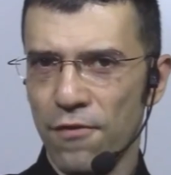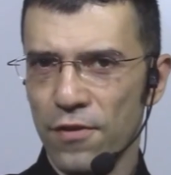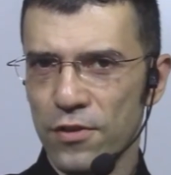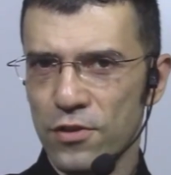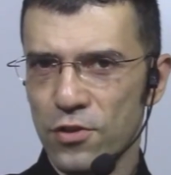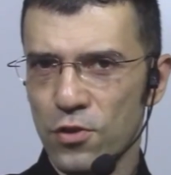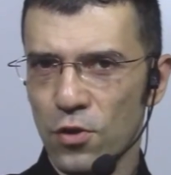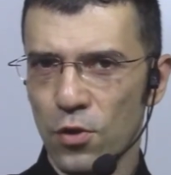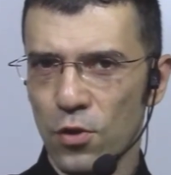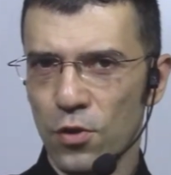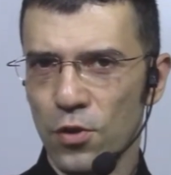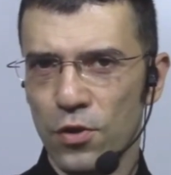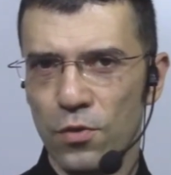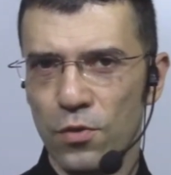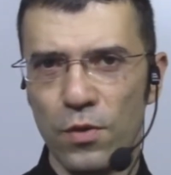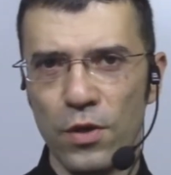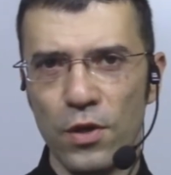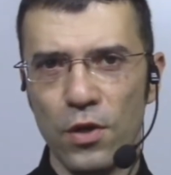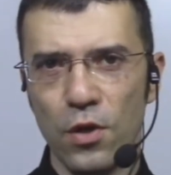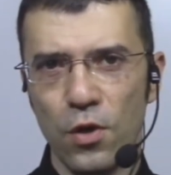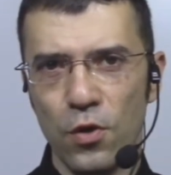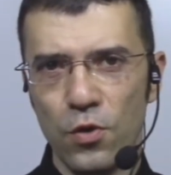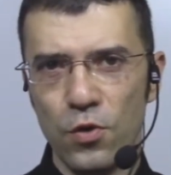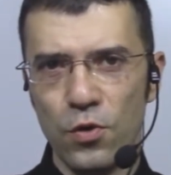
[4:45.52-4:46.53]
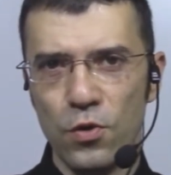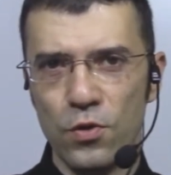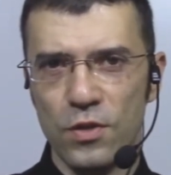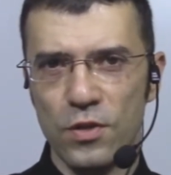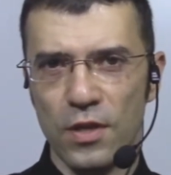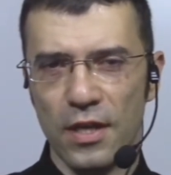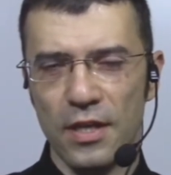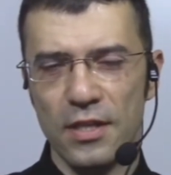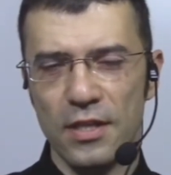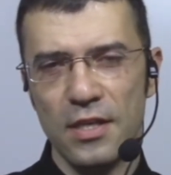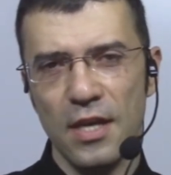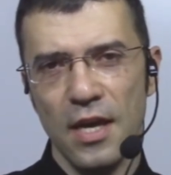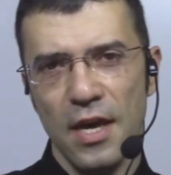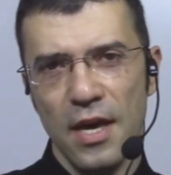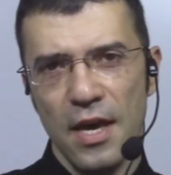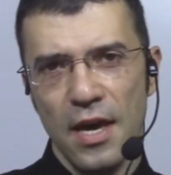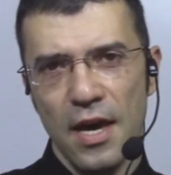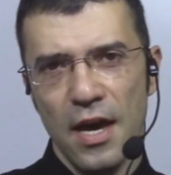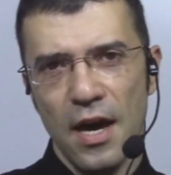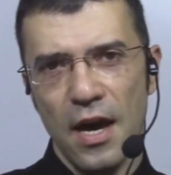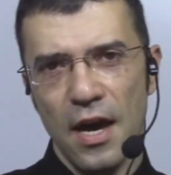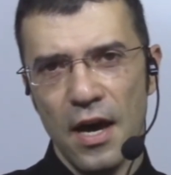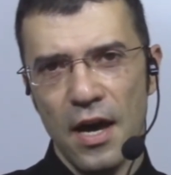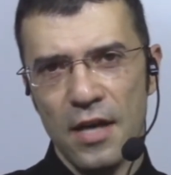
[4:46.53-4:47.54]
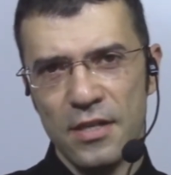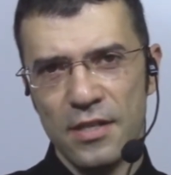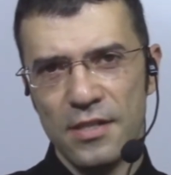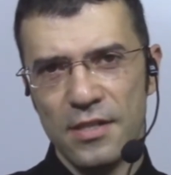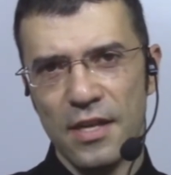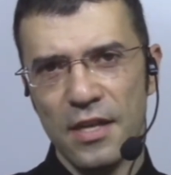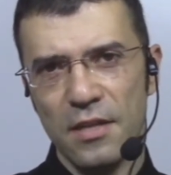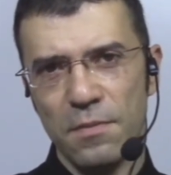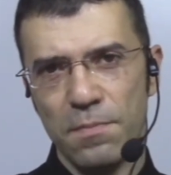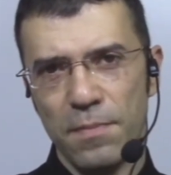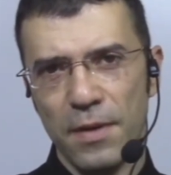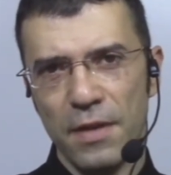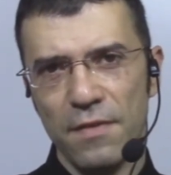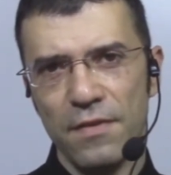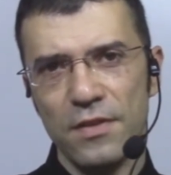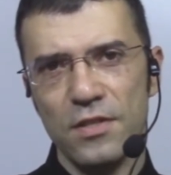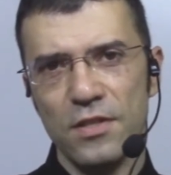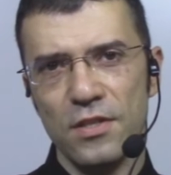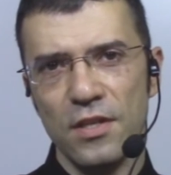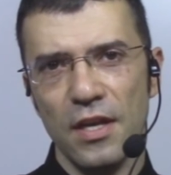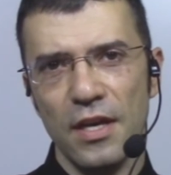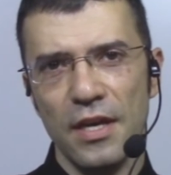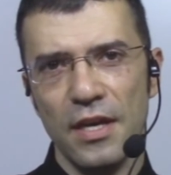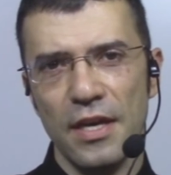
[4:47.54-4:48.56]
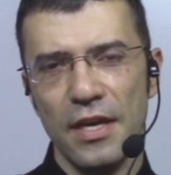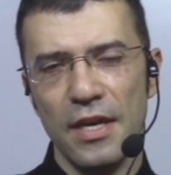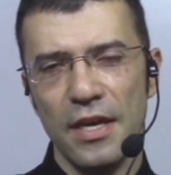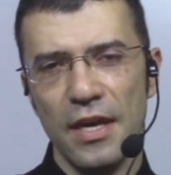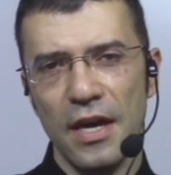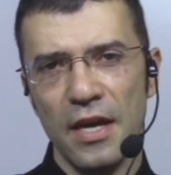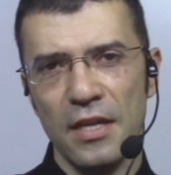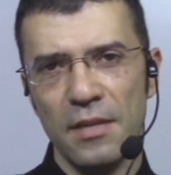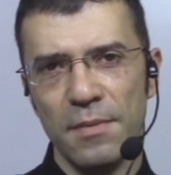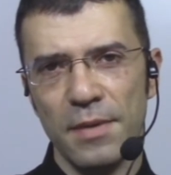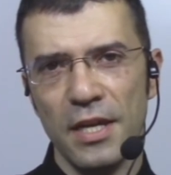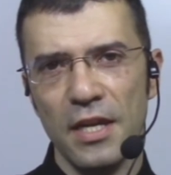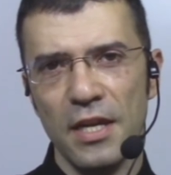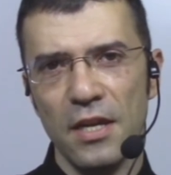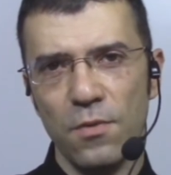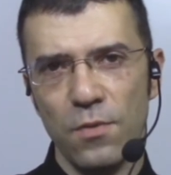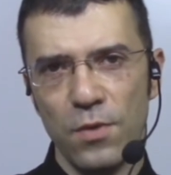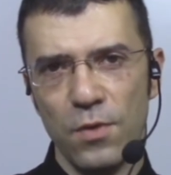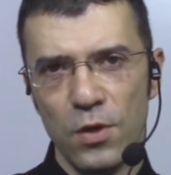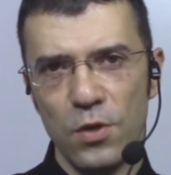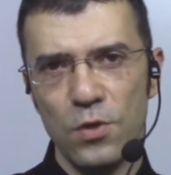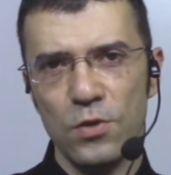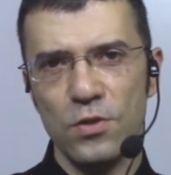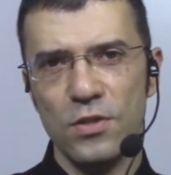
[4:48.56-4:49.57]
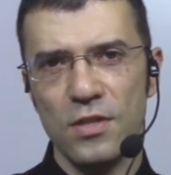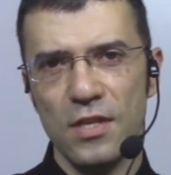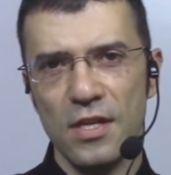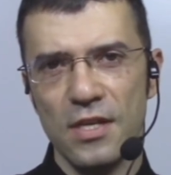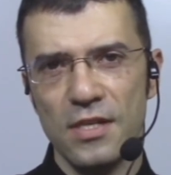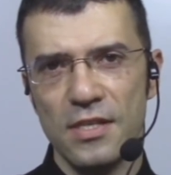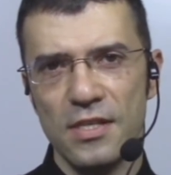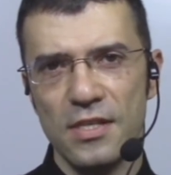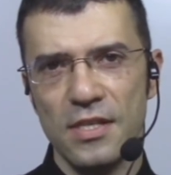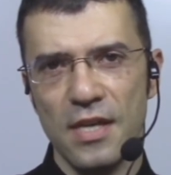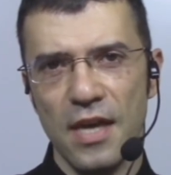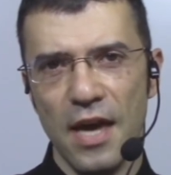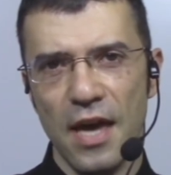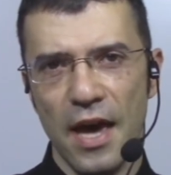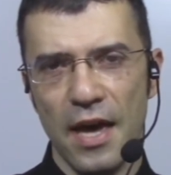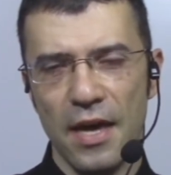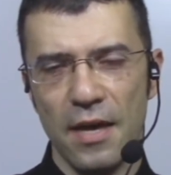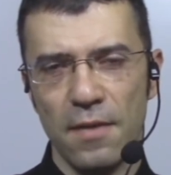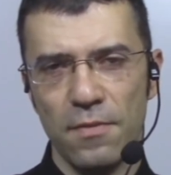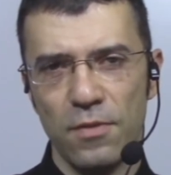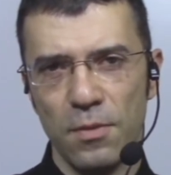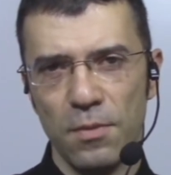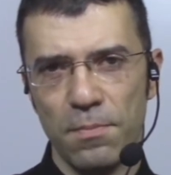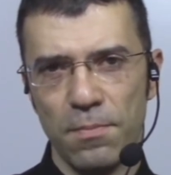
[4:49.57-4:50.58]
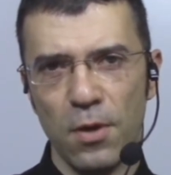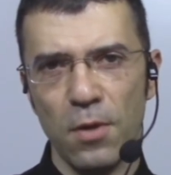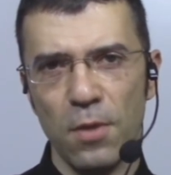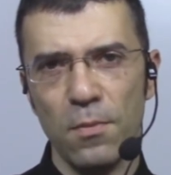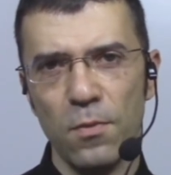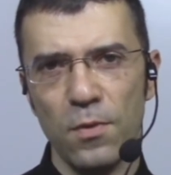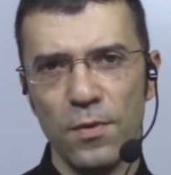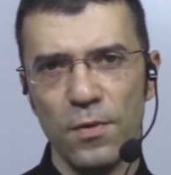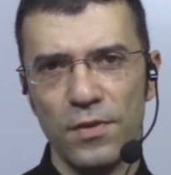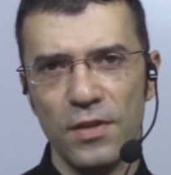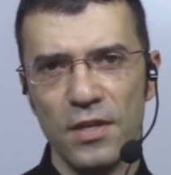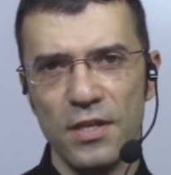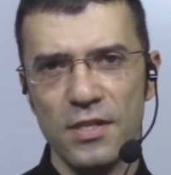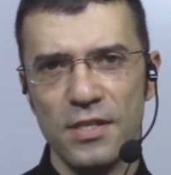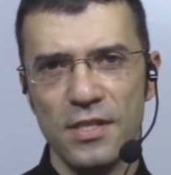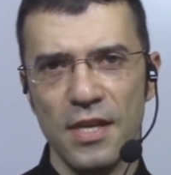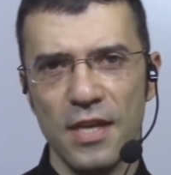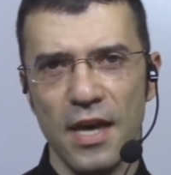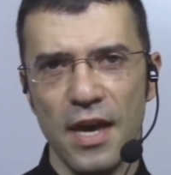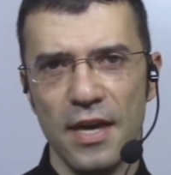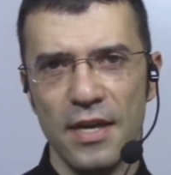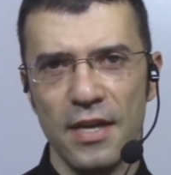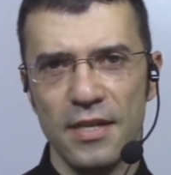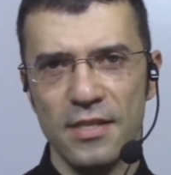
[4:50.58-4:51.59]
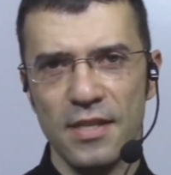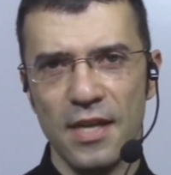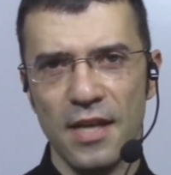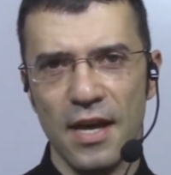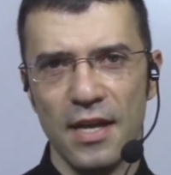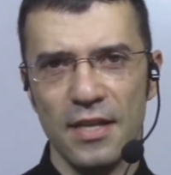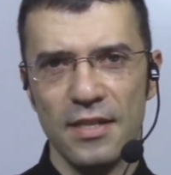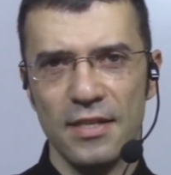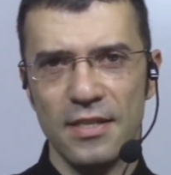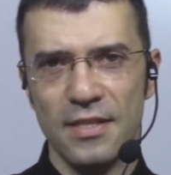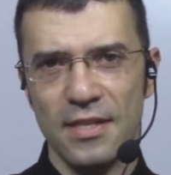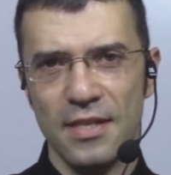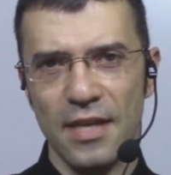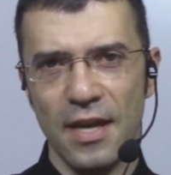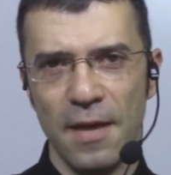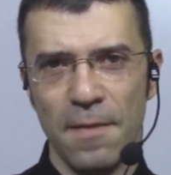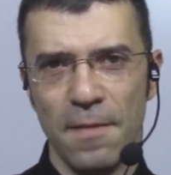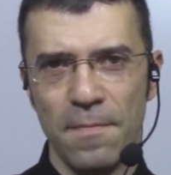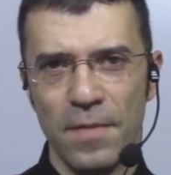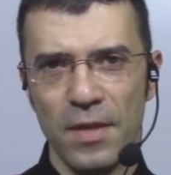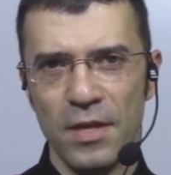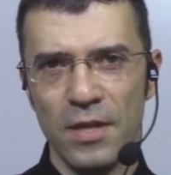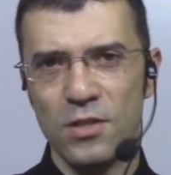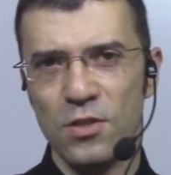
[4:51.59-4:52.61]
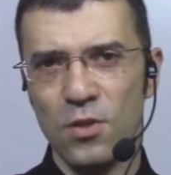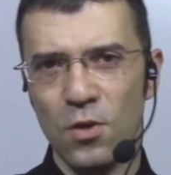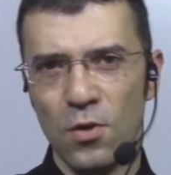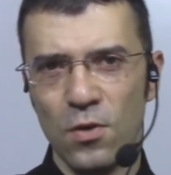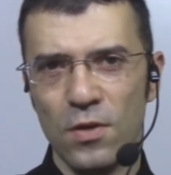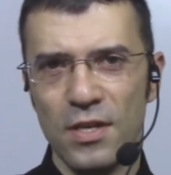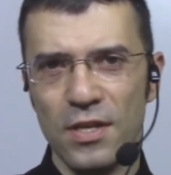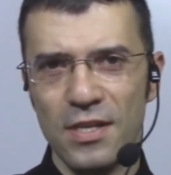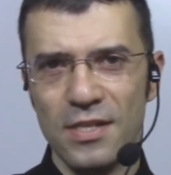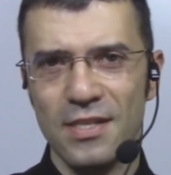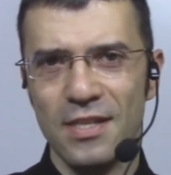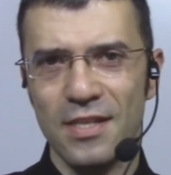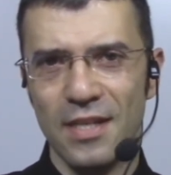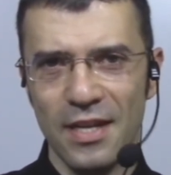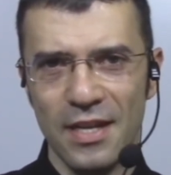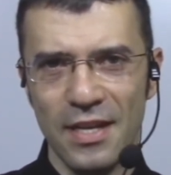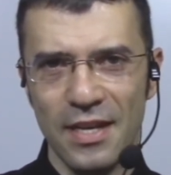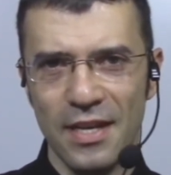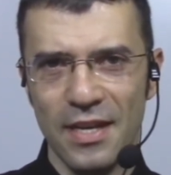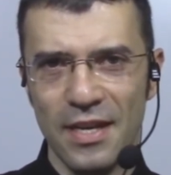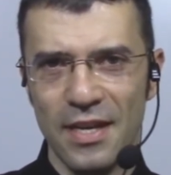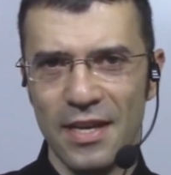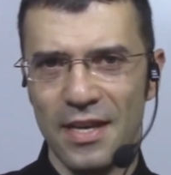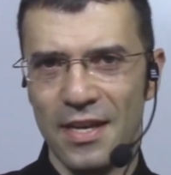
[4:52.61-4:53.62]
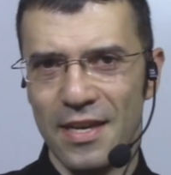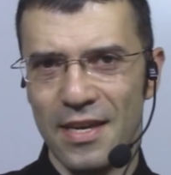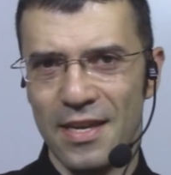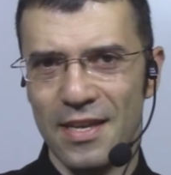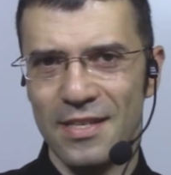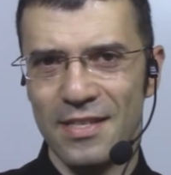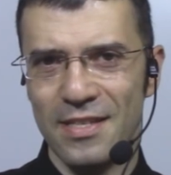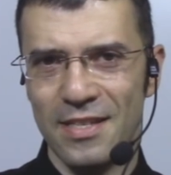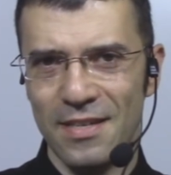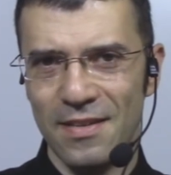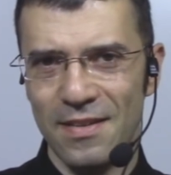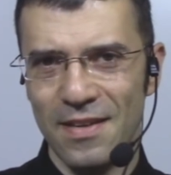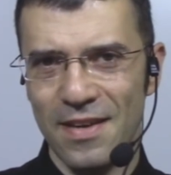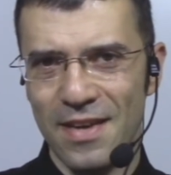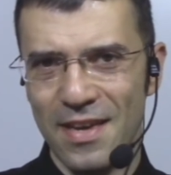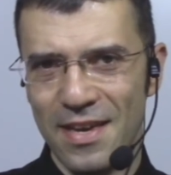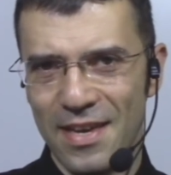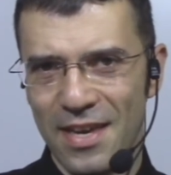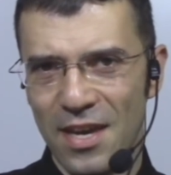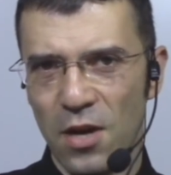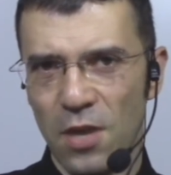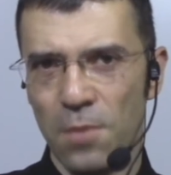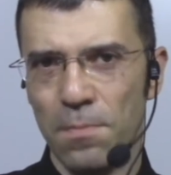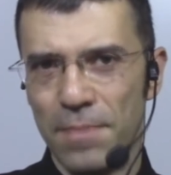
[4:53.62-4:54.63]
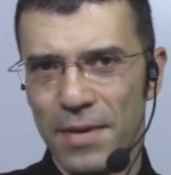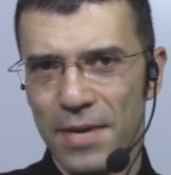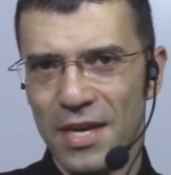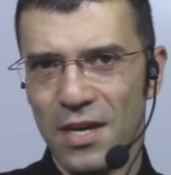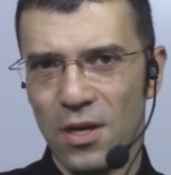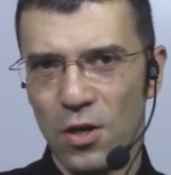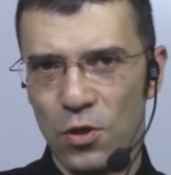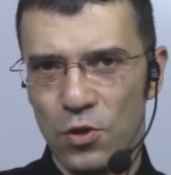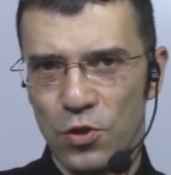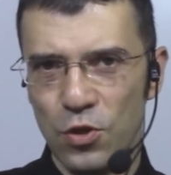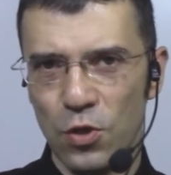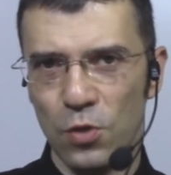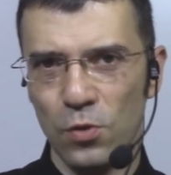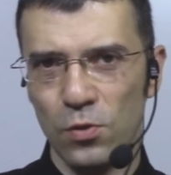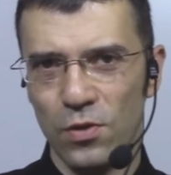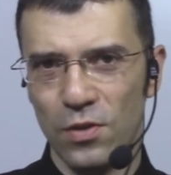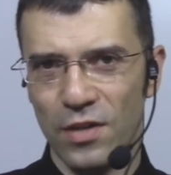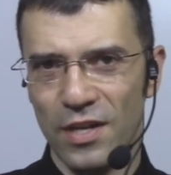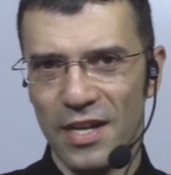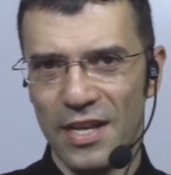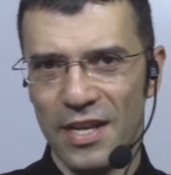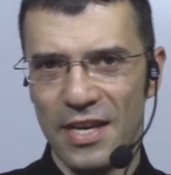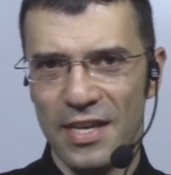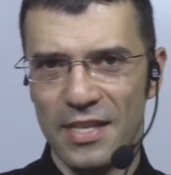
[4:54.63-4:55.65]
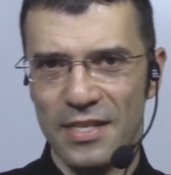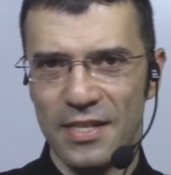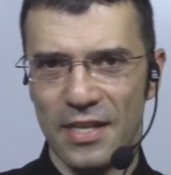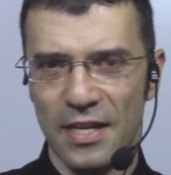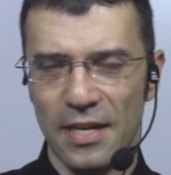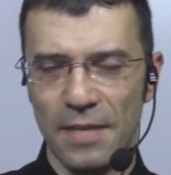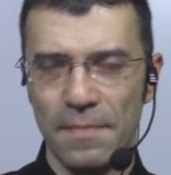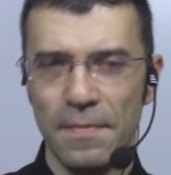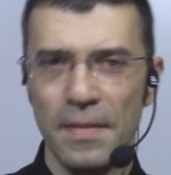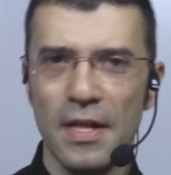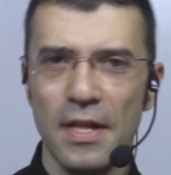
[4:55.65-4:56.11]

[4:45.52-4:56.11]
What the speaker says: it's so good, we're not using it? As I said previously, at the beginning we used TCA. The problem with TCA is that it's not it cannot be controlled really easily.